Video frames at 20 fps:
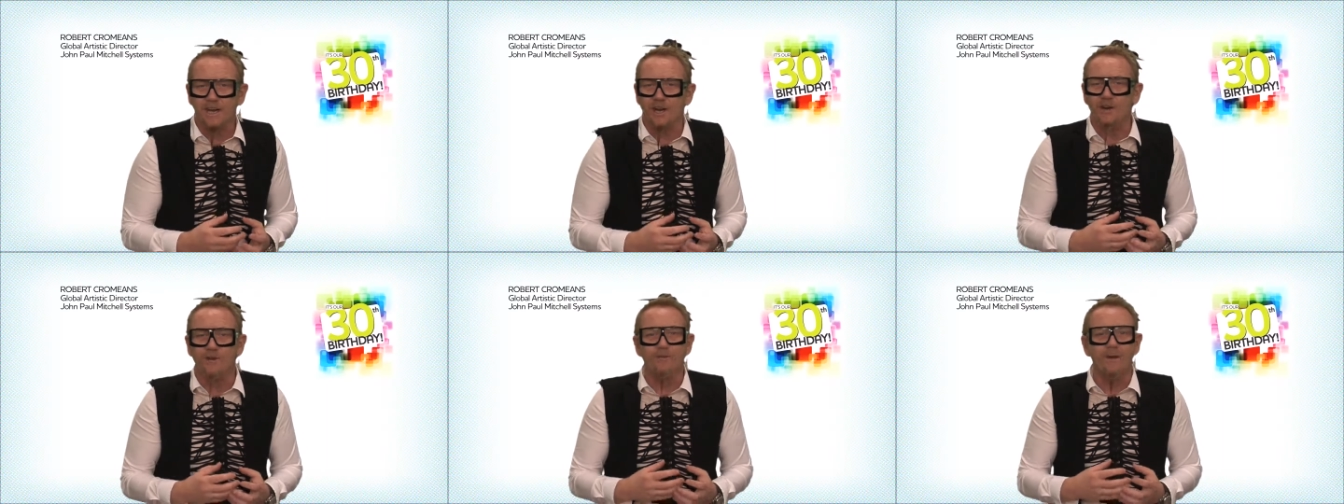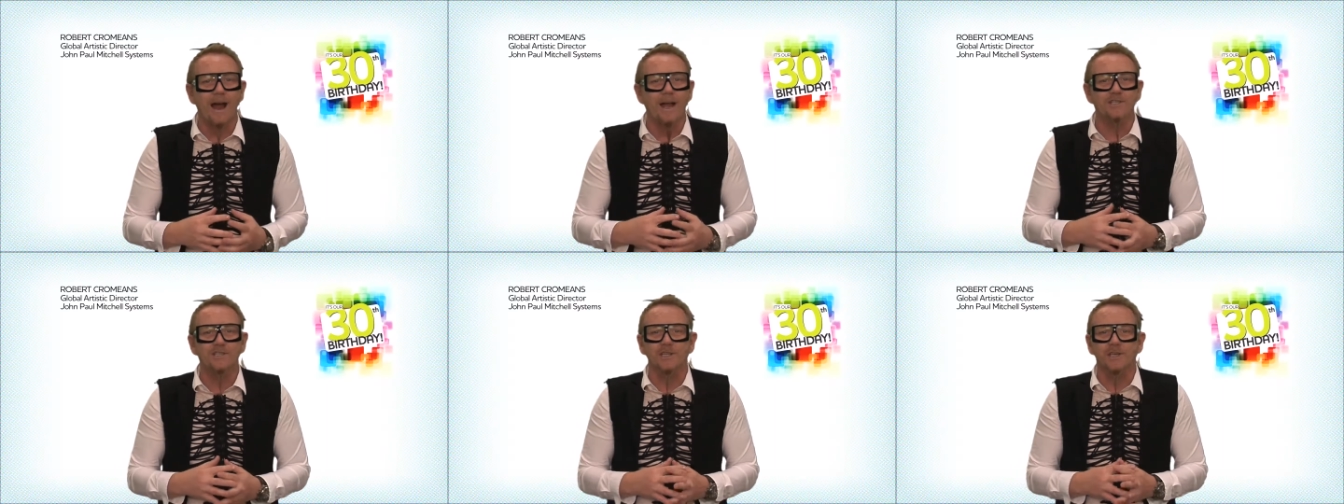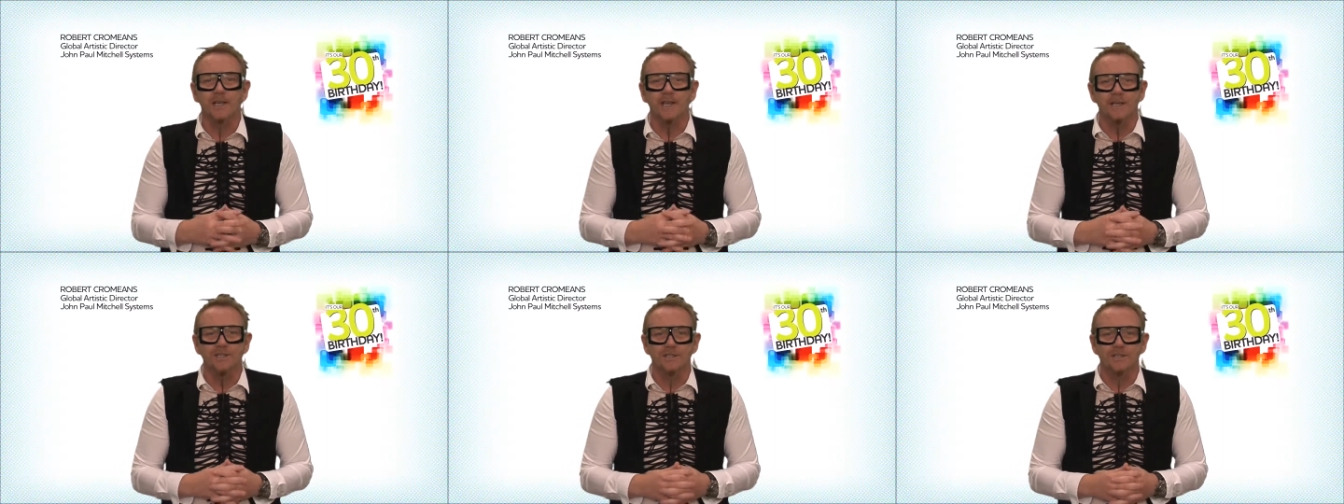
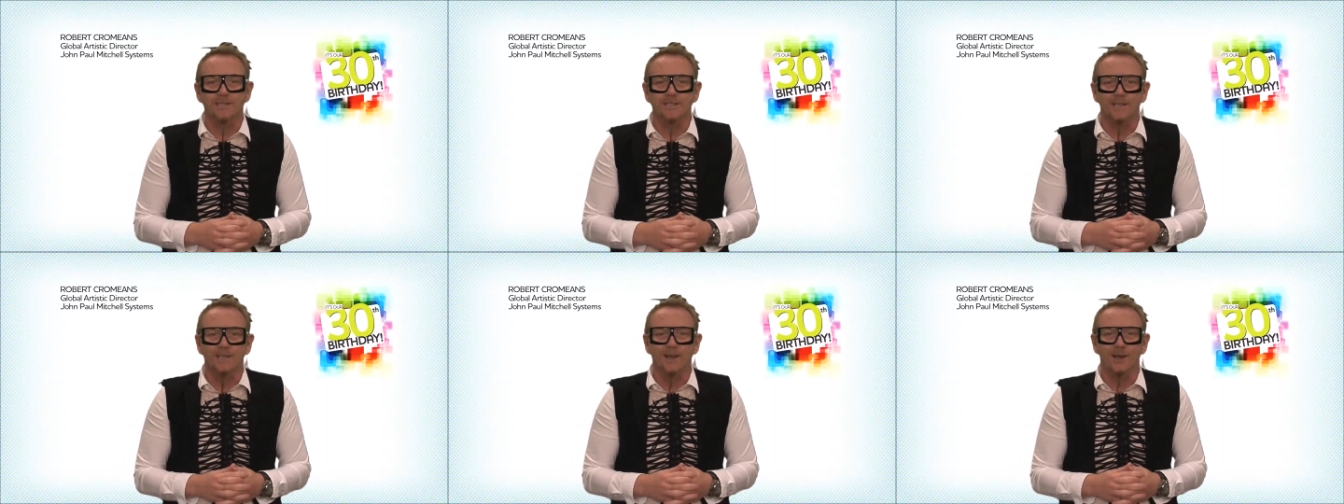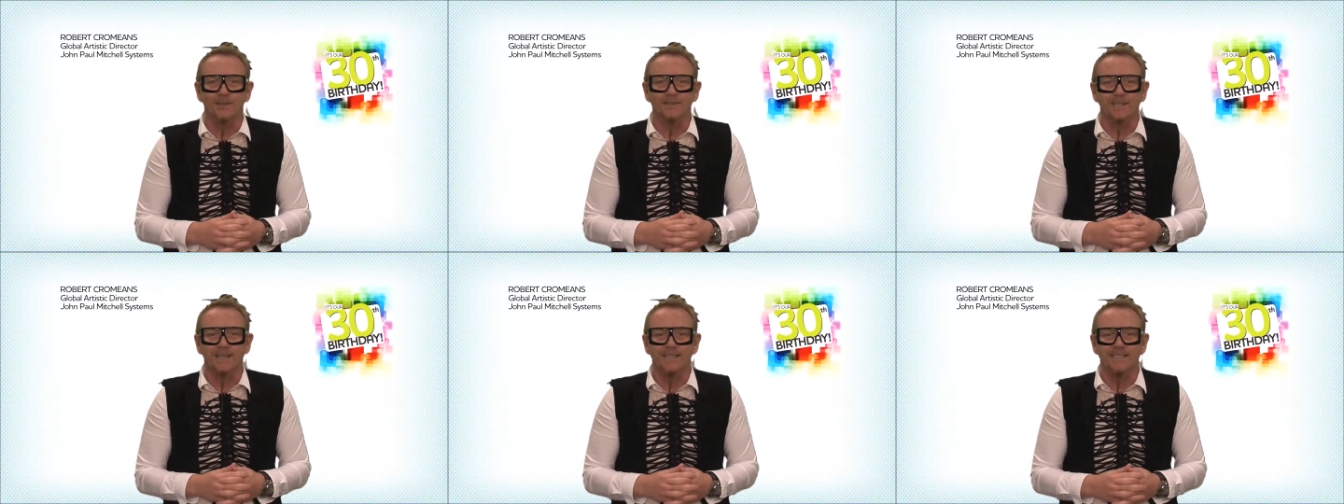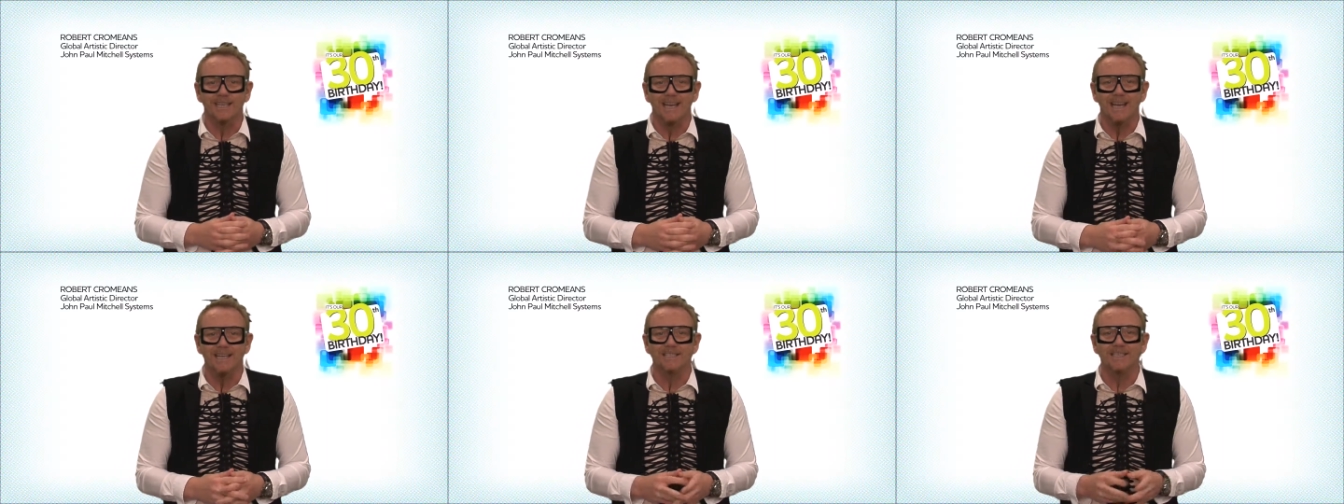Congratulations, Salon
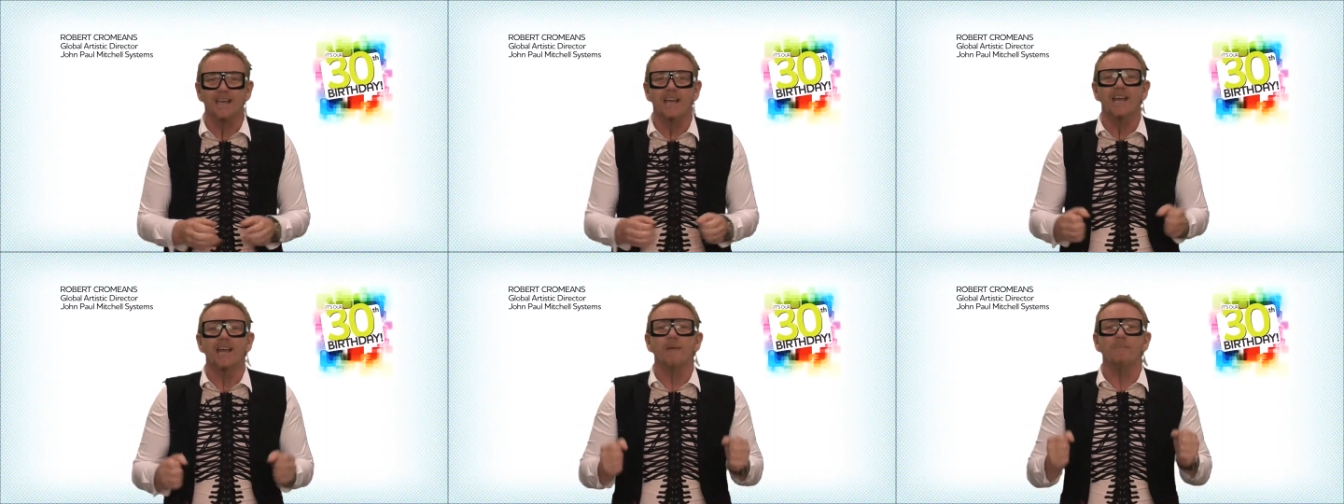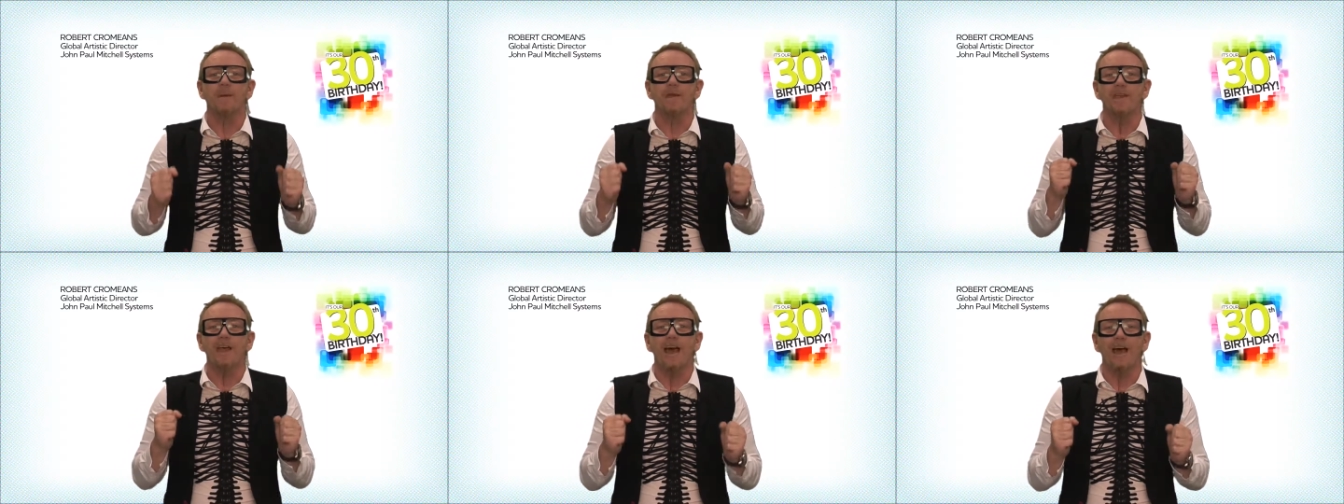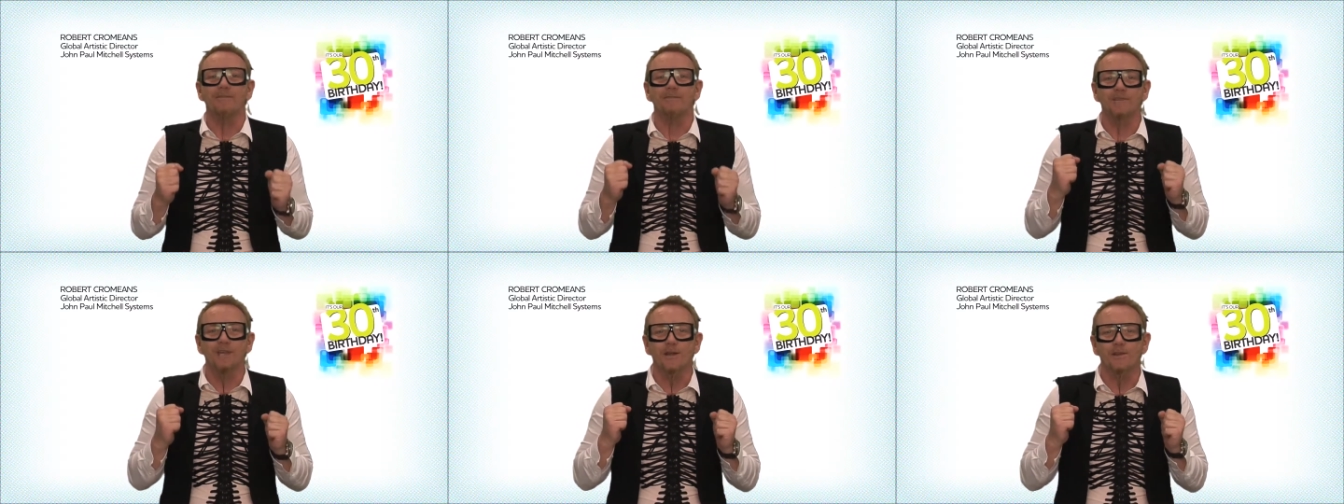Success. May you
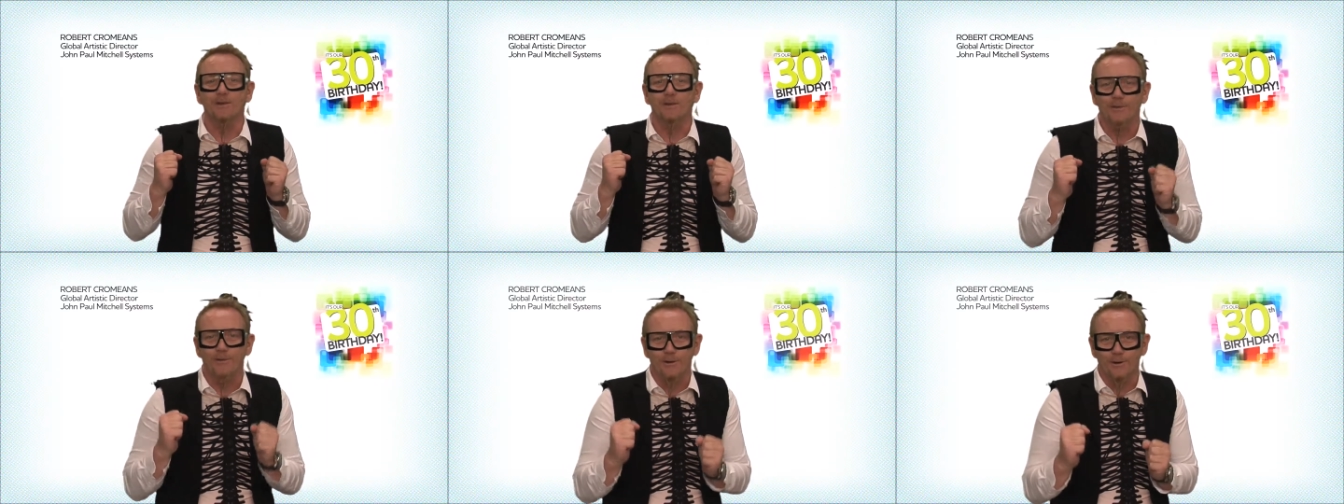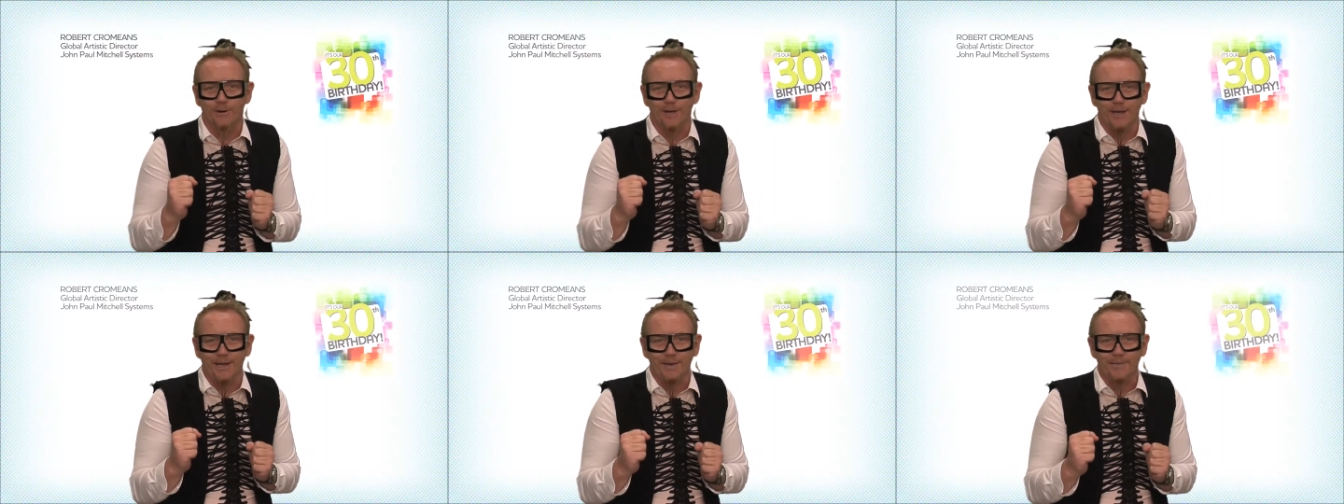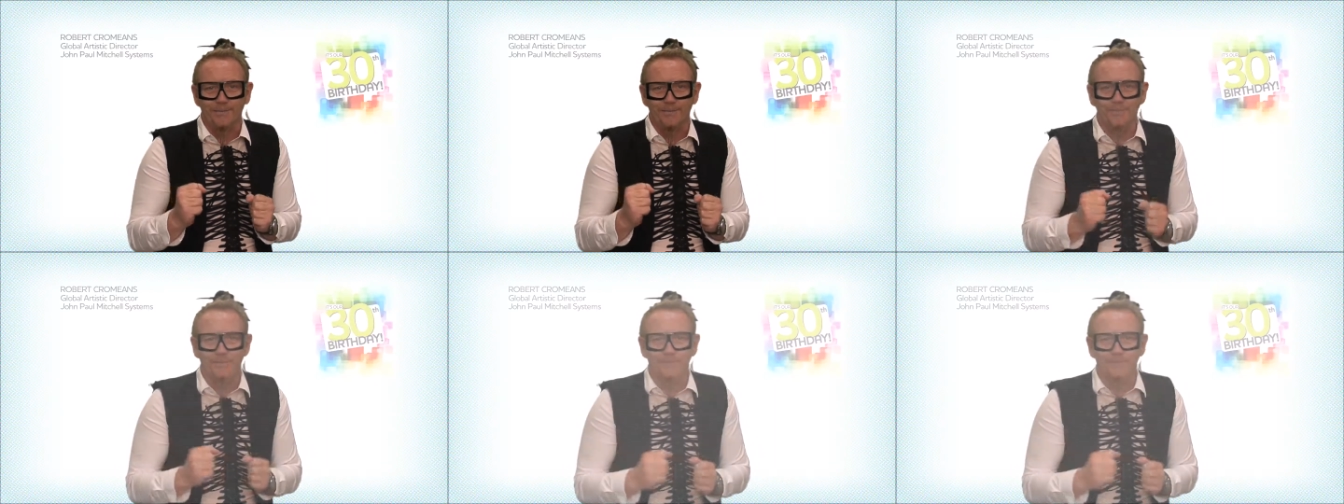have another 30.